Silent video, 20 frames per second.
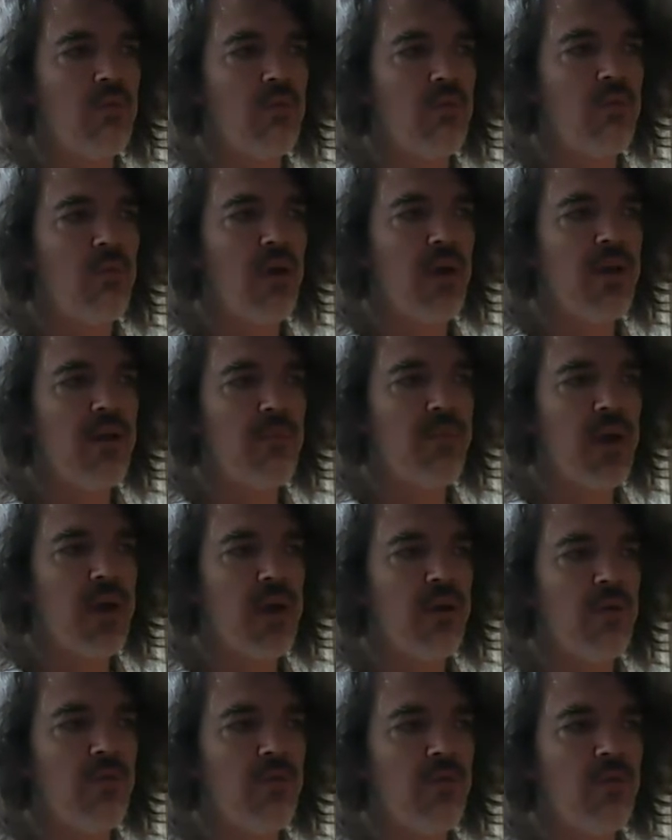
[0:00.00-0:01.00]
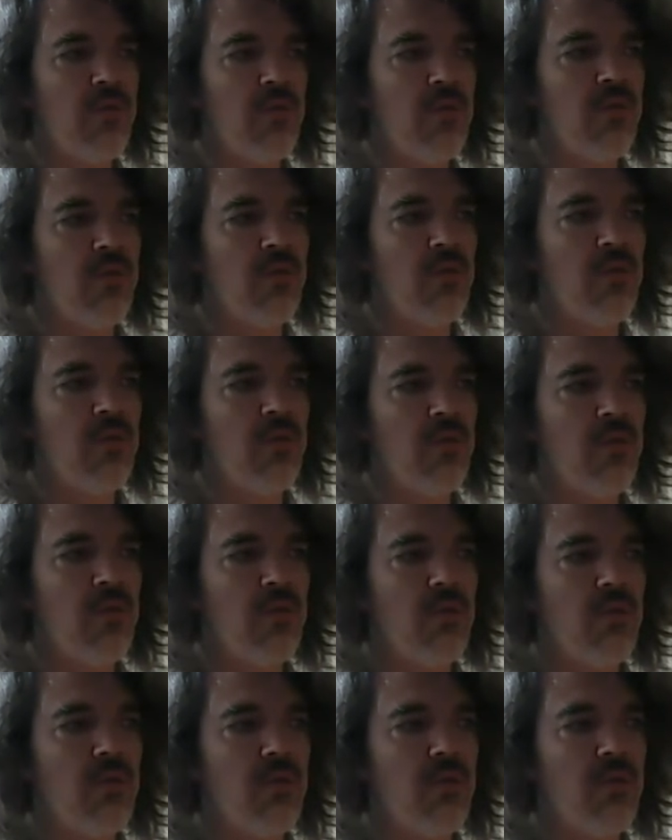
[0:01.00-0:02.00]
write about.
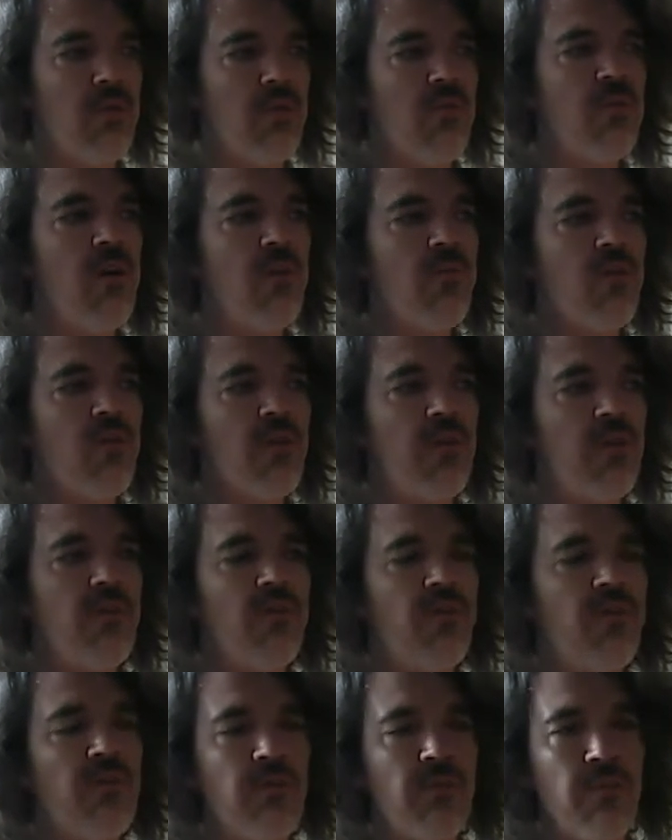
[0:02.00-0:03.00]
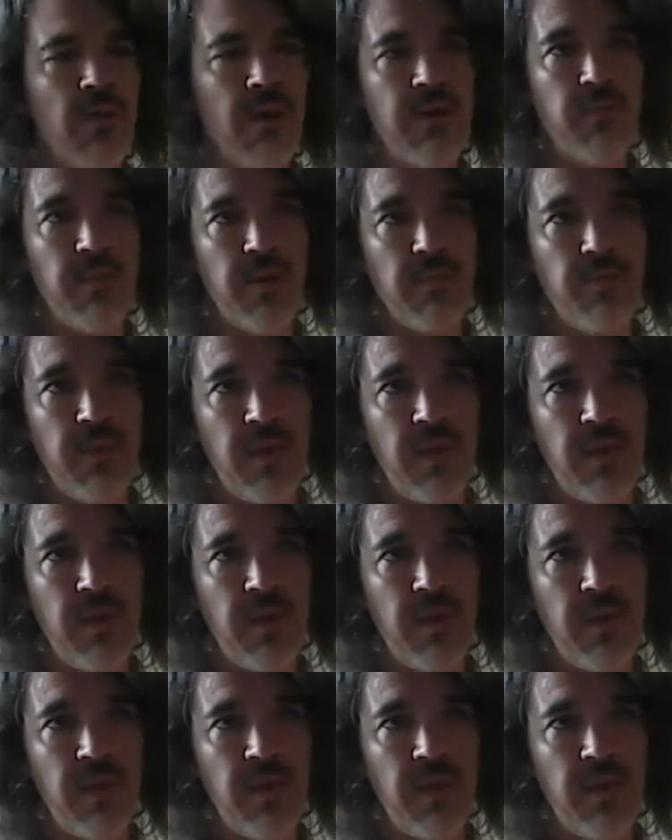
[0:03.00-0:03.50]
It's an awful lot easier to write about